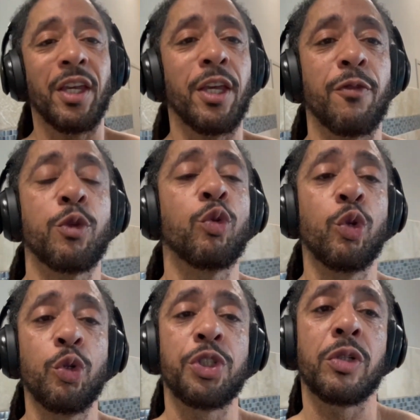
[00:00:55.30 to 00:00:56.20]
If you
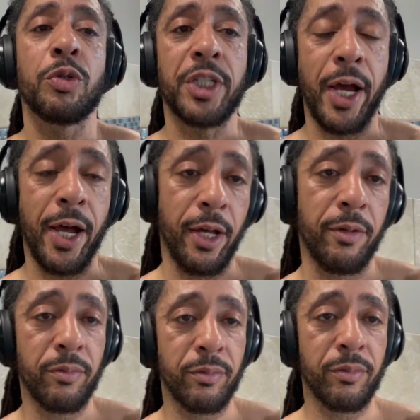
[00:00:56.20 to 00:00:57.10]
lose your job,
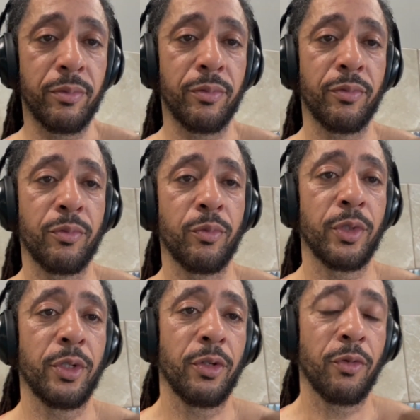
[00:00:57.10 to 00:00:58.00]

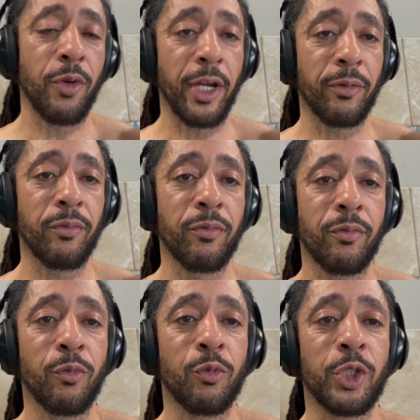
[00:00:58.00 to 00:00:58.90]
right?
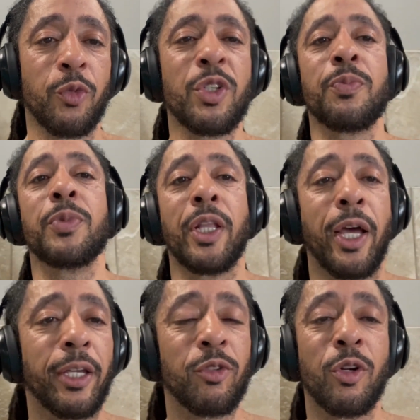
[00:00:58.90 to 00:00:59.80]
So we'd be
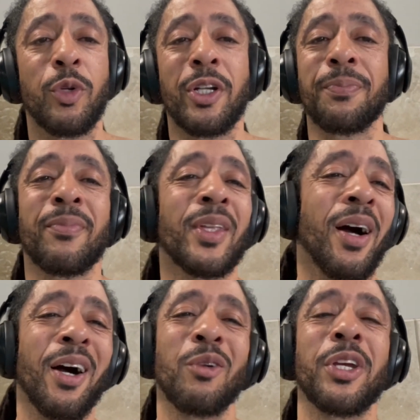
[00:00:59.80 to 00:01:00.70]
like, you know what?
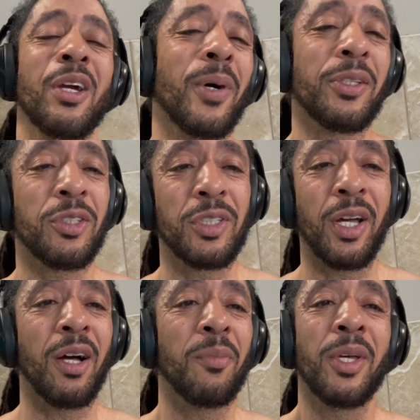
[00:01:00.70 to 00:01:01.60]
I don't care about this
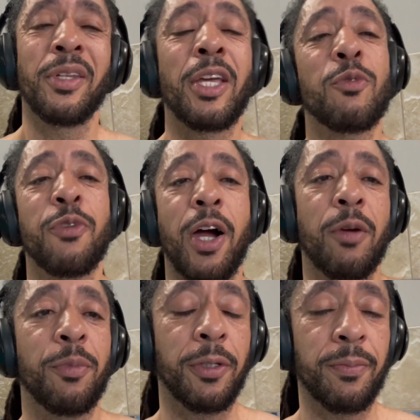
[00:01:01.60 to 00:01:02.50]
job. They can fire
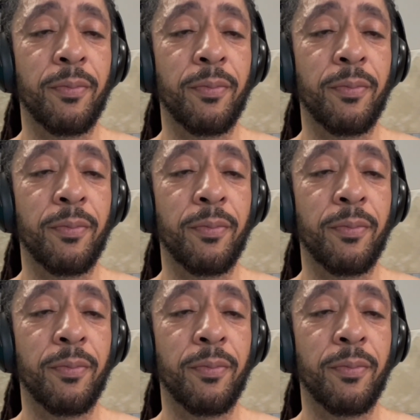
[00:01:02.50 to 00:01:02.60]
me.